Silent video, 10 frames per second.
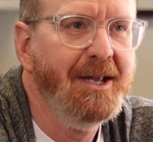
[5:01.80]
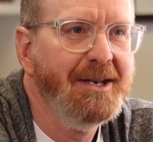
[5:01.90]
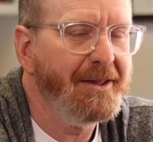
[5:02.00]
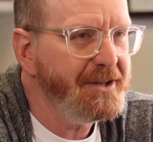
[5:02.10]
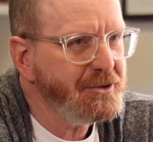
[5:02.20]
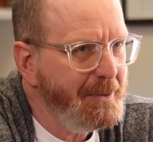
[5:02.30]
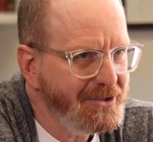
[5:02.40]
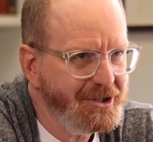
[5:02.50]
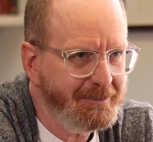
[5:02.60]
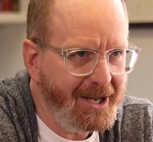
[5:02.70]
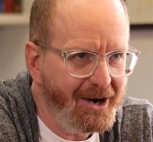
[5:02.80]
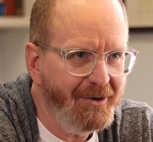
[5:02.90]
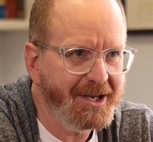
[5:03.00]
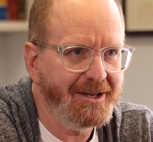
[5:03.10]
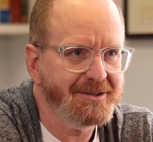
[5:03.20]
Now, this may seem
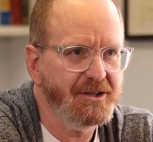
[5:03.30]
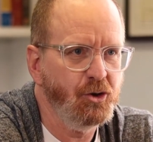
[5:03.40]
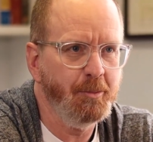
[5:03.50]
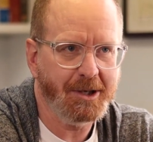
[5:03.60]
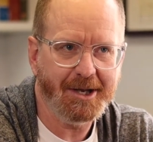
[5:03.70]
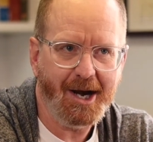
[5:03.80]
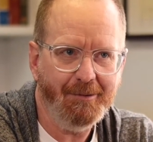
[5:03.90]
arrogant to you, but can I